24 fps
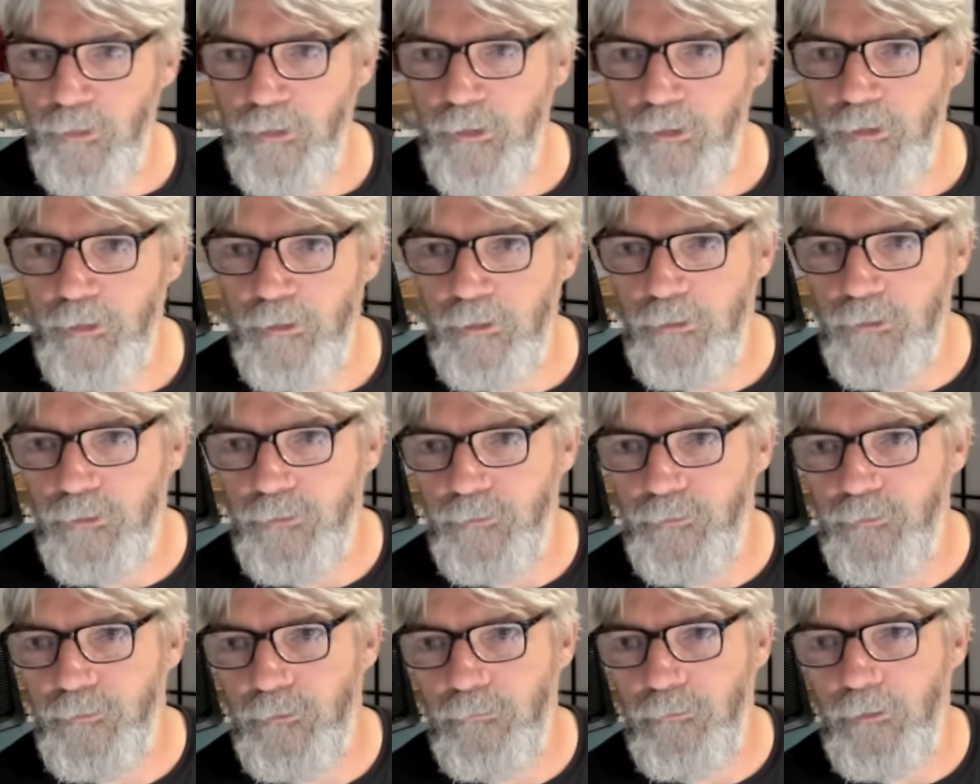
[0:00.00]
English,
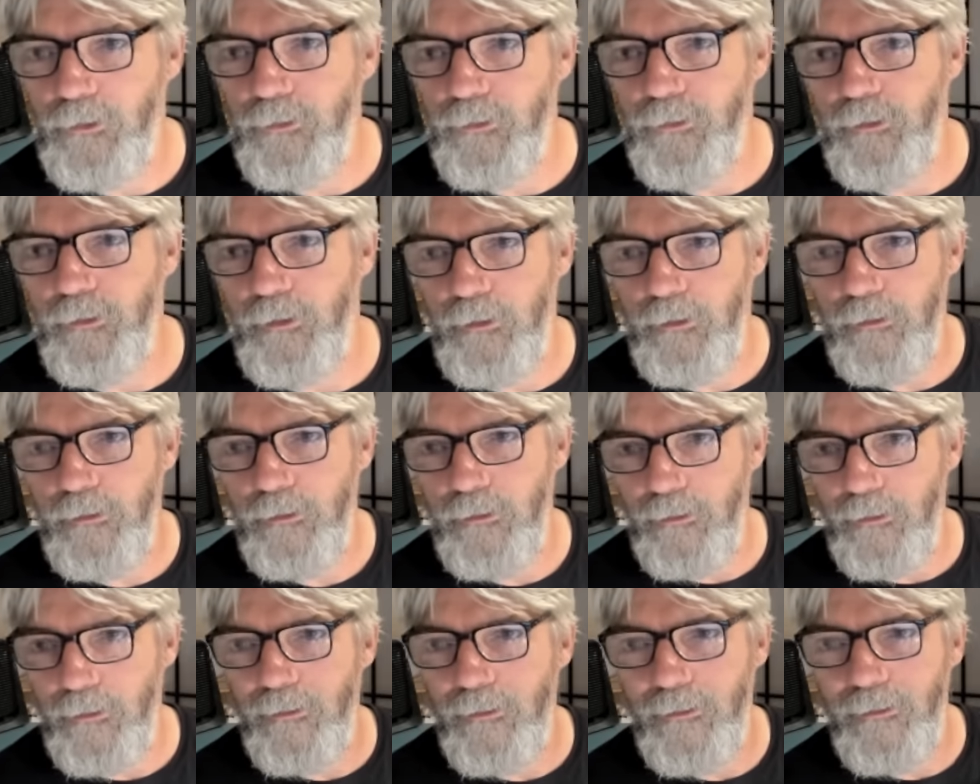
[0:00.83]
for one thing.
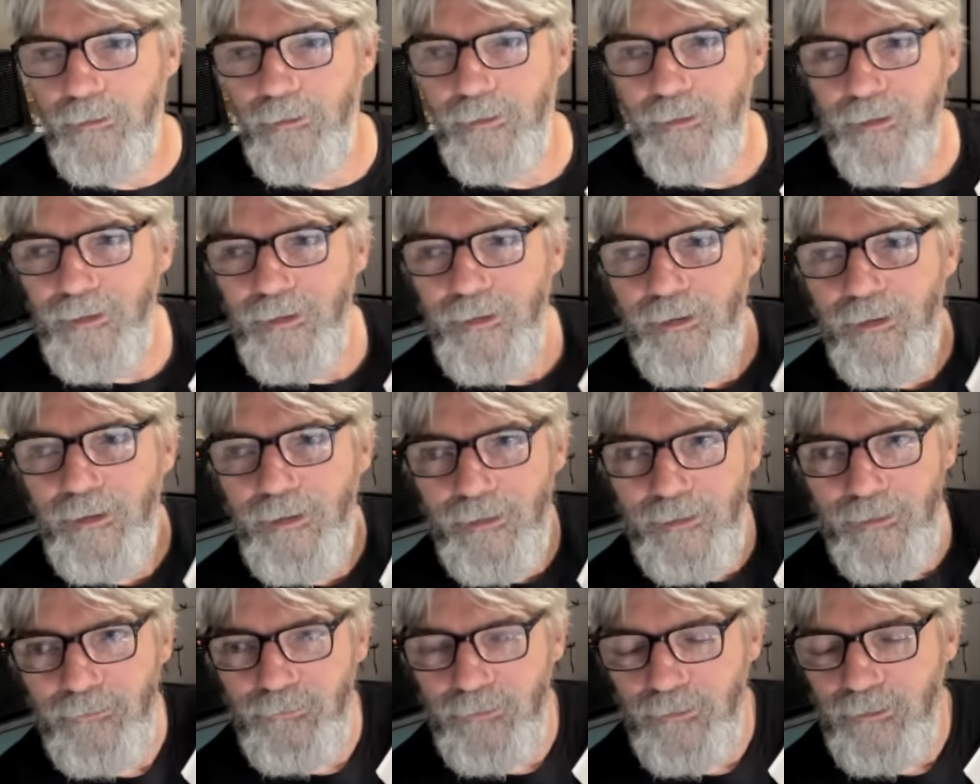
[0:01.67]

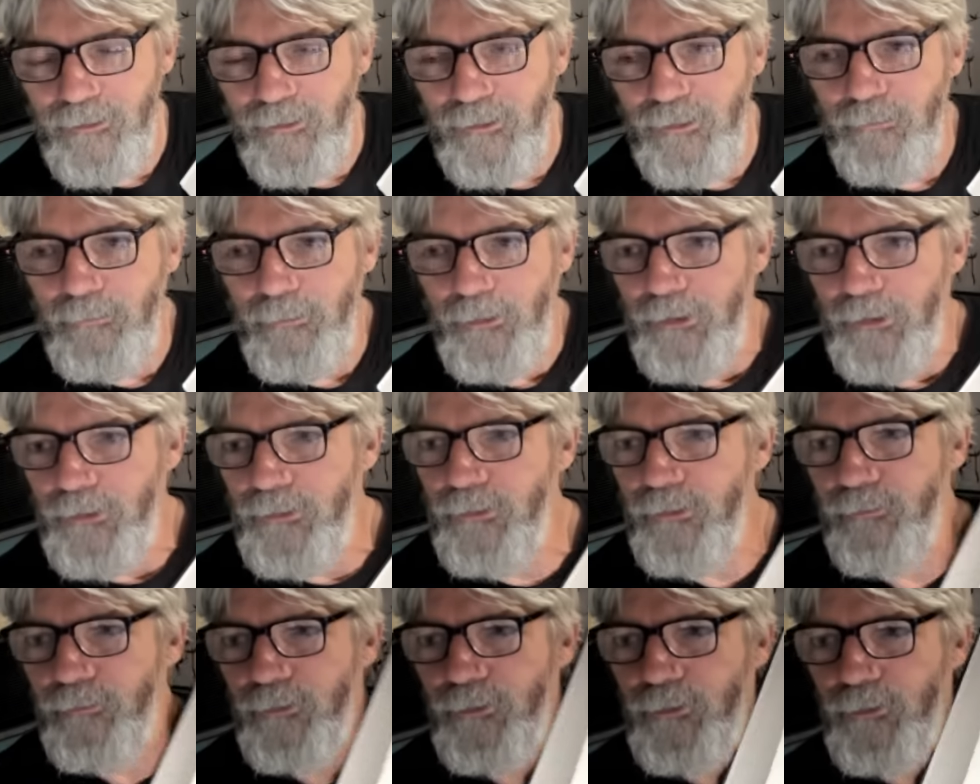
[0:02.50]
It's a little bit
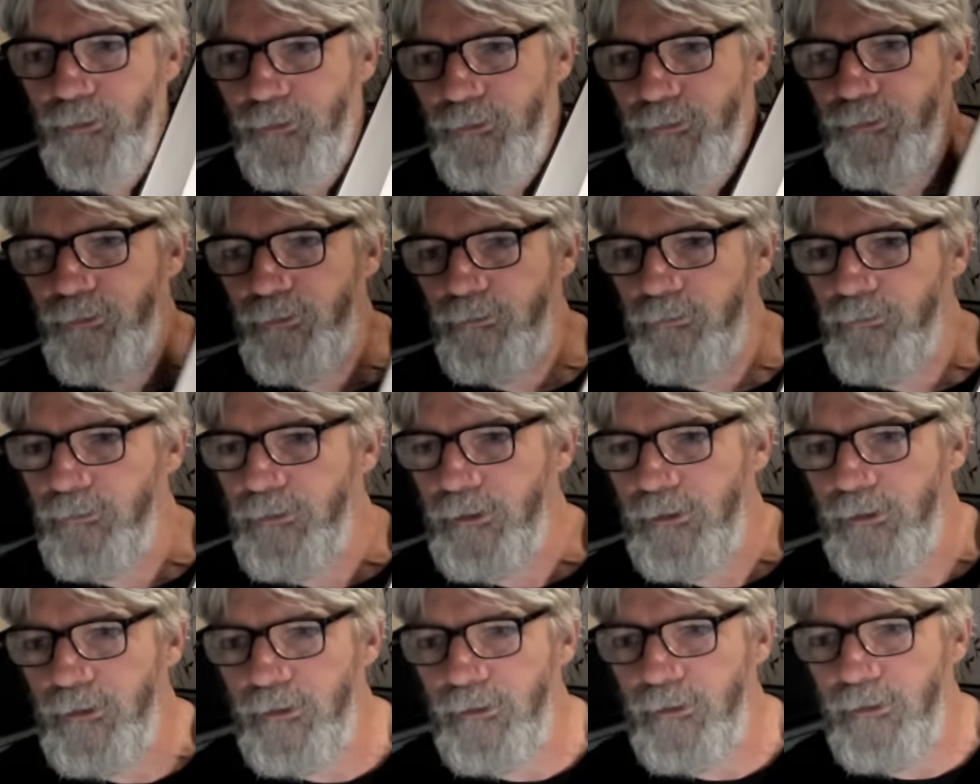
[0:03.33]
difficult to
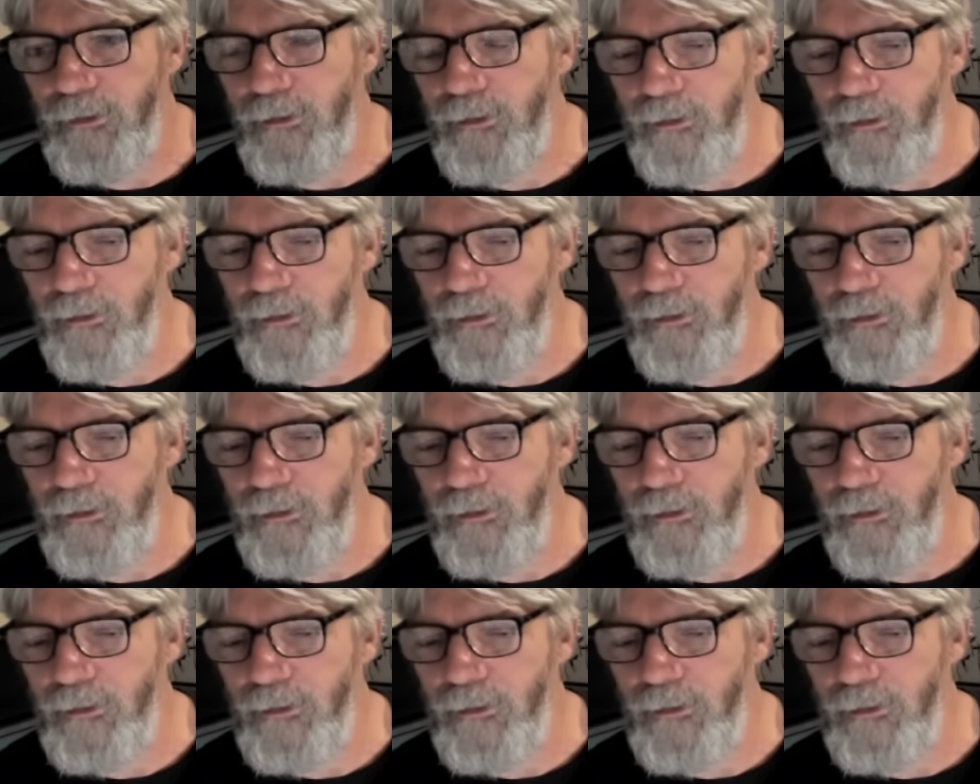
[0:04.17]
read